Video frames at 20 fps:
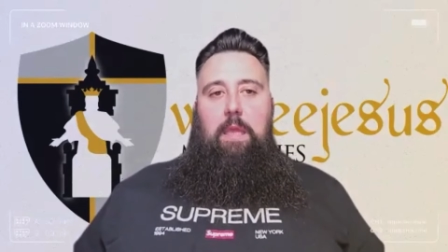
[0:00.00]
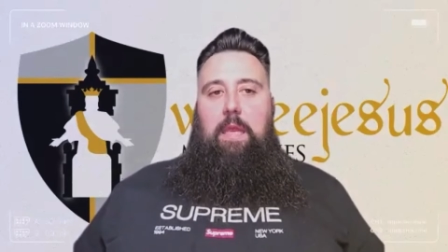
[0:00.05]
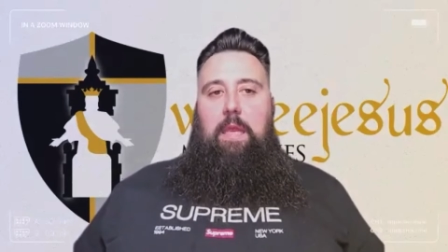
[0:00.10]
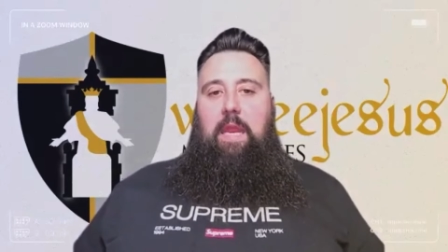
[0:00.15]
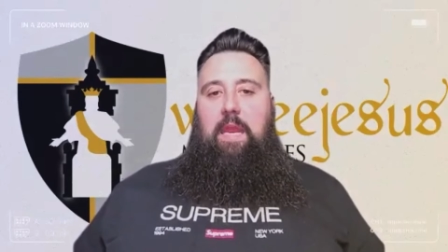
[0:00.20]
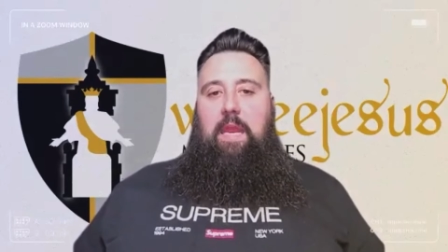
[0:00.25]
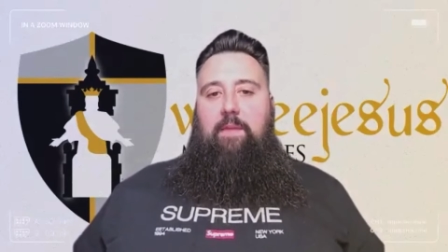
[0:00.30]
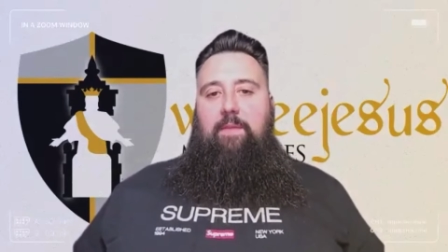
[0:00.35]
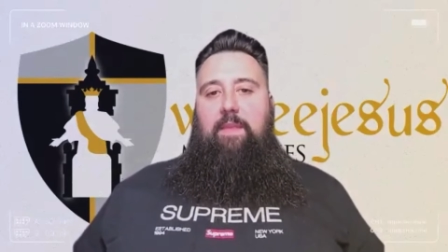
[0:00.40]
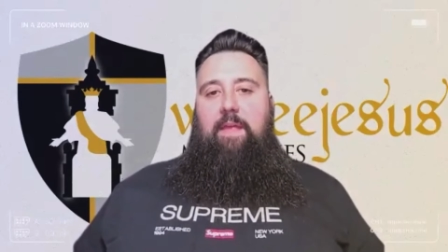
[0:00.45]

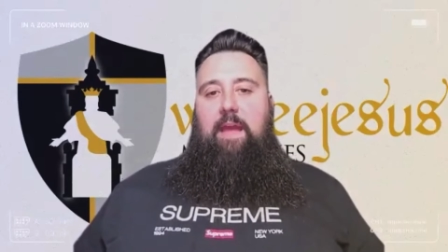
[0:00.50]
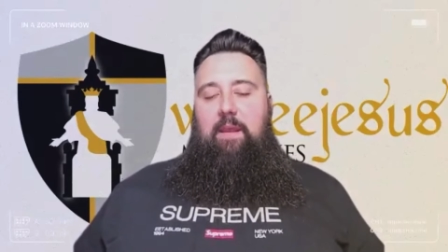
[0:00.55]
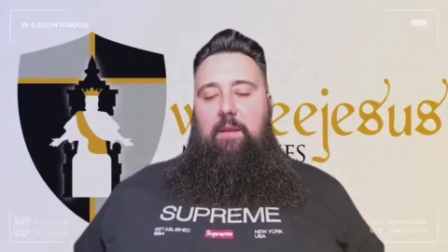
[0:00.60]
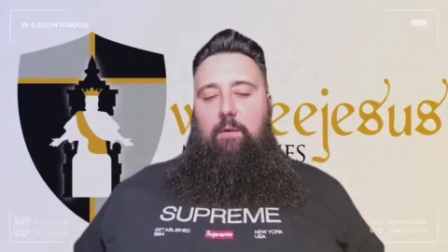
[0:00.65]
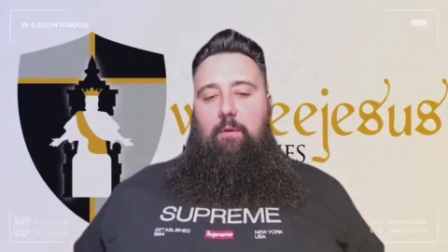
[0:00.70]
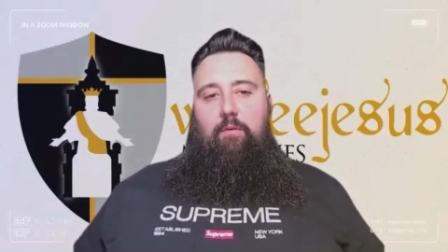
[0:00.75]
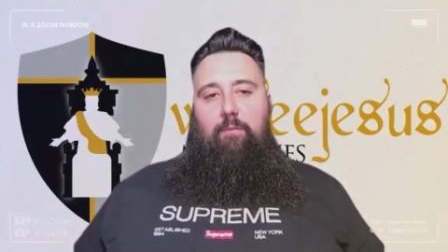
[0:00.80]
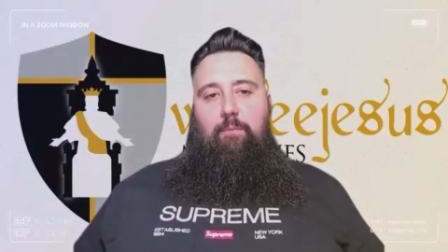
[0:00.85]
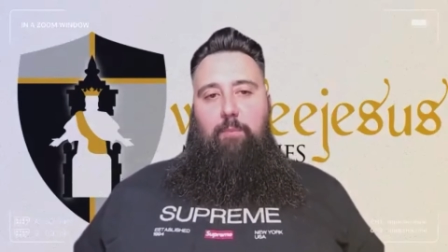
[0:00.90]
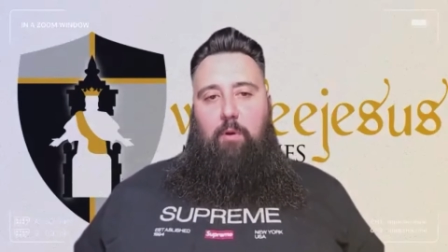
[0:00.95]
and that
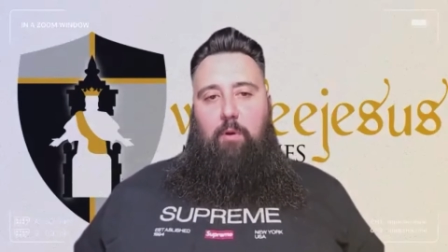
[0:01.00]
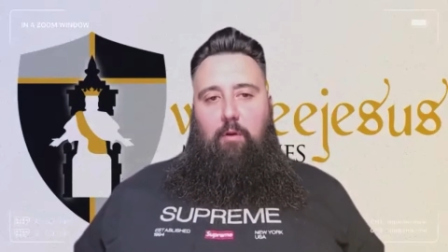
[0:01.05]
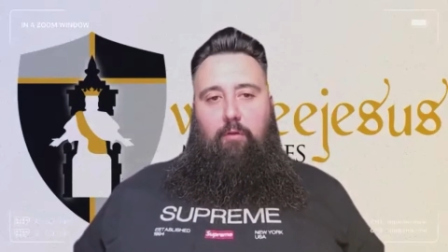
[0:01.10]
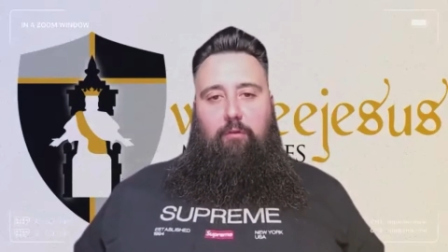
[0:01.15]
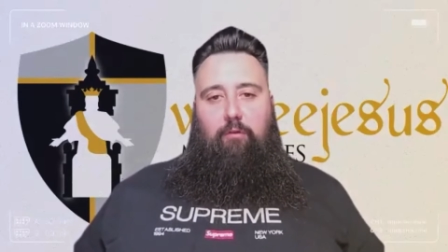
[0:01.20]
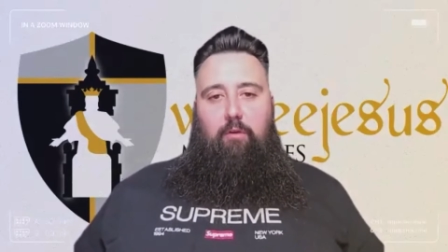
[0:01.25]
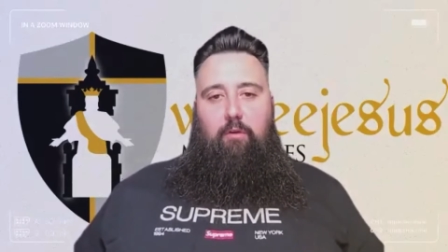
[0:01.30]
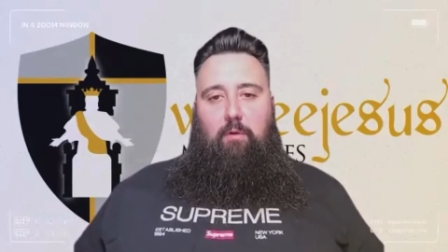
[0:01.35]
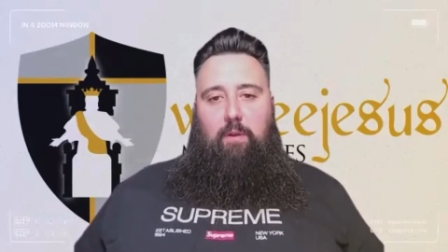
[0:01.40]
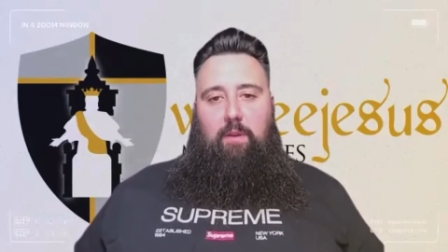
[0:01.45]
was
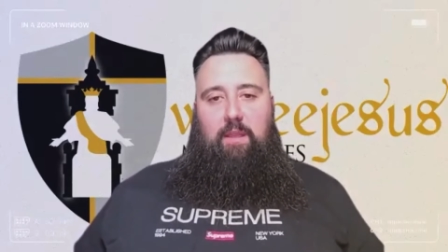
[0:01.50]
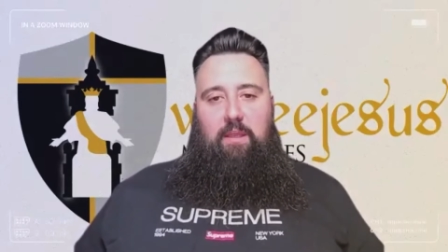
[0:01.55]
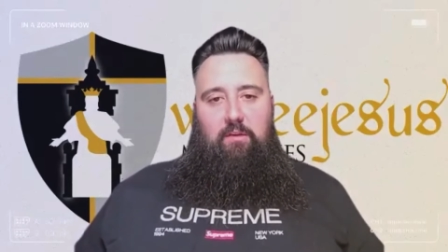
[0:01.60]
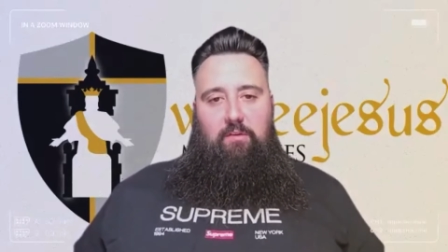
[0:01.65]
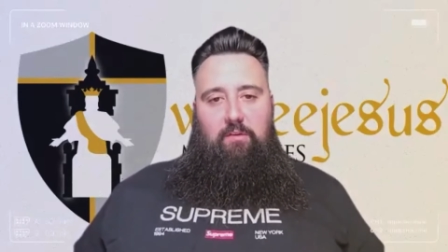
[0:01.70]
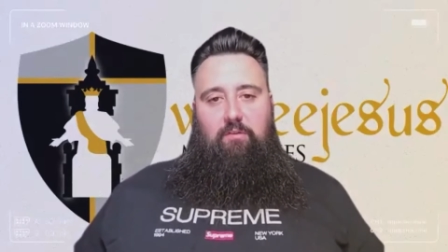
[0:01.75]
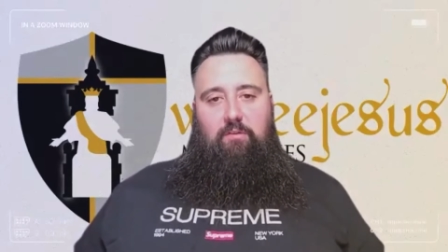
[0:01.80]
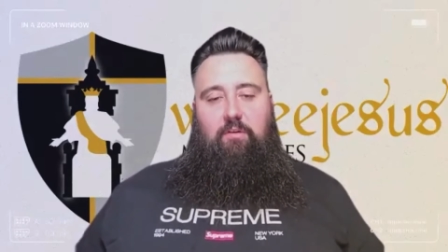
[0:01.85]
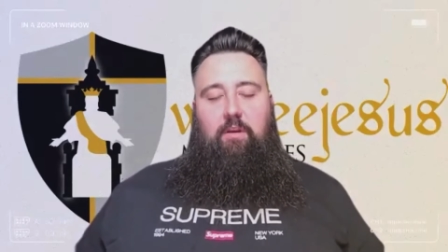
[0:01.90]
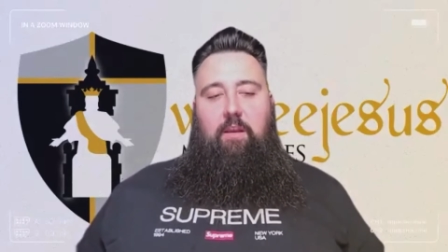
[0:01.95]
personal
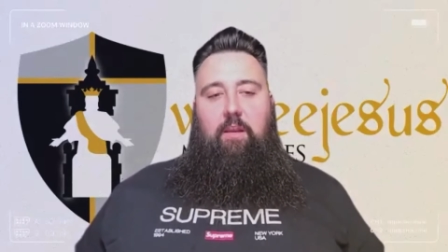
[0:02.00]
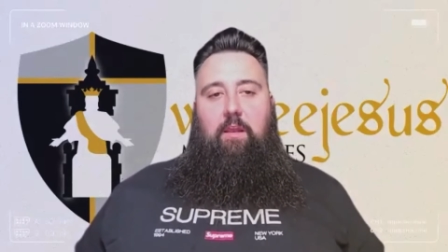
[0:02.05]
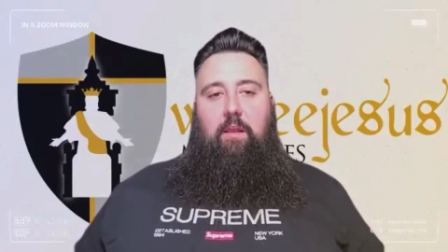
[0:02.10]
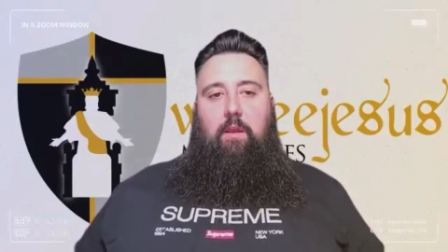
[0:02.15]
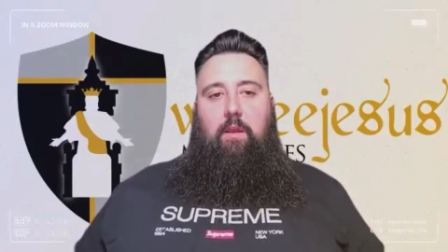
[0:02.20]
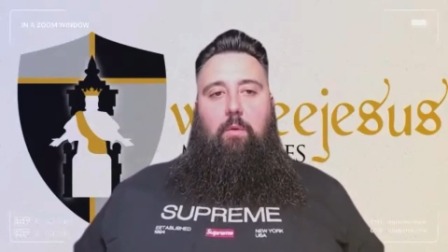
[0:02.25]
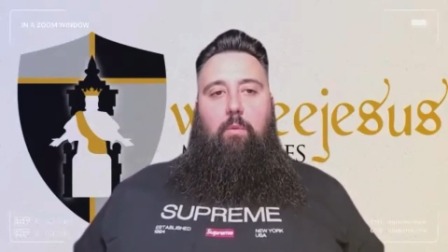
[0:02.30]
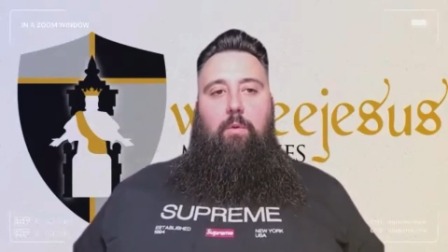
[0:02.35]
history